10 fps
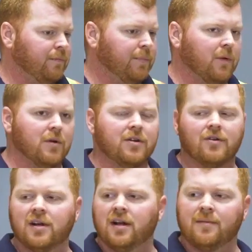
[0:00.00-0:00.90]
But when
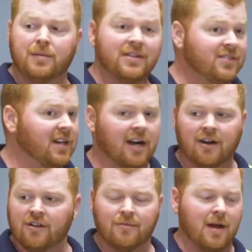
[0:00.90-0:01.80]
you're in a busy
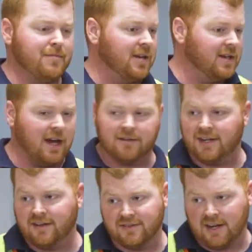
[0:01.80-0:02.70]
area, you might be in
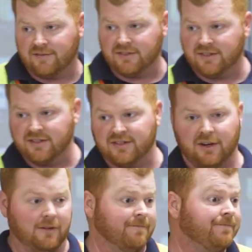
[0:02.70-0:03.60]
downtown San
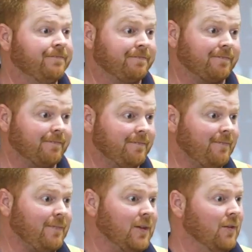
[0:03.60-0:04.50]
Francisco.
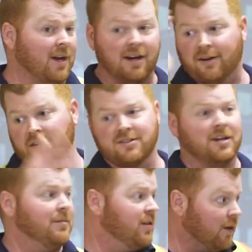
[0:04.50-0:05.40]
You got cars
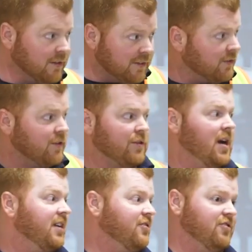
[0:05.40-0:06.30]
coming in all different
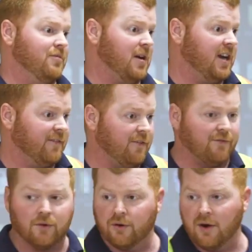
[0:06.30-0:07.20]
directions. You might have a
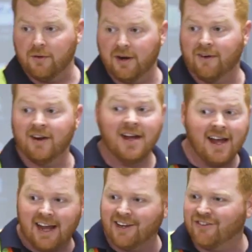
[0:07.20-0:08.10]
four-way, whatever,
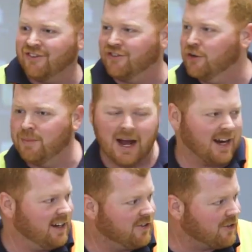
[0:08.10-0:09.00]
and it's just you
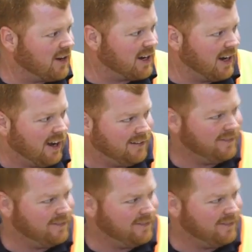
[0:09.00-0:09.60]
backing a truck out,